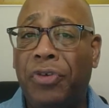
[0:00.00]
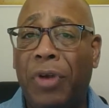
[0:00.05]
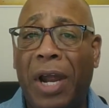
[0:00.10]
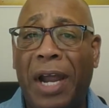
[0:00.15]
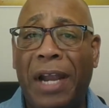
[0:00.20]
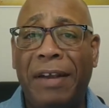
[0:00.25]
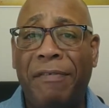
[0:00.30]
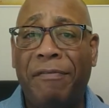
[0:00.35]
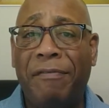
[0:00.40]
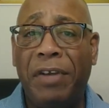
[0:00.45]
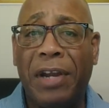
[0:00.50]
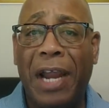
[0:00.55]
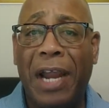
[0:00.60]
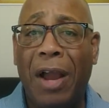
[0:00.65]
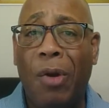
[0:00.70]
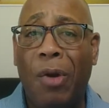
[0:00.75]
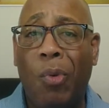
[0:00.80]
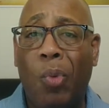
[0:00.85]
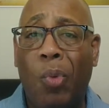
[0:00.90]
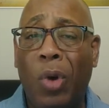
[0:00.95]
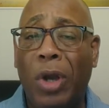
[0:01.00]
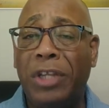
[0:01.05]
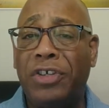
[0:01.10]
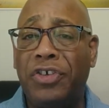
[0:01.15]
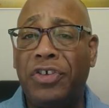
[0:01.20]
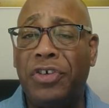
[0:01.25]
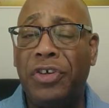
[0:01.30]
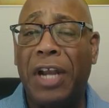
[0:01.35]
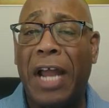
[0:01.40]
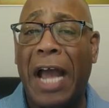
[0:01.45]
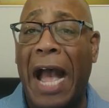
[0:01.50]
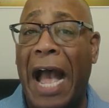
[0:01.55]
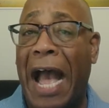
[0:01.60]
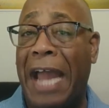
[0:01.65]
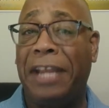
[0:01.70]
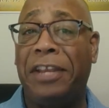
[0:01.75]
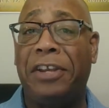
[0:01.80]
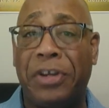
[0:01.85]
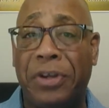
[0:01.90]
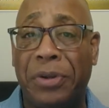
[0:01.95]
trying to figure out, what should
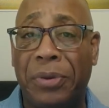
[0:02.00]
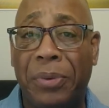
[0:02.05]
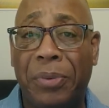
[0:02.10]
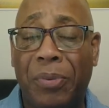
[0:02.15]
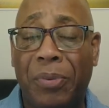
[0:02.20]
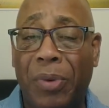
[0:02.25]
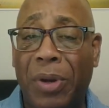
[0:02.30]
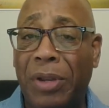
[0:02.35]
I do?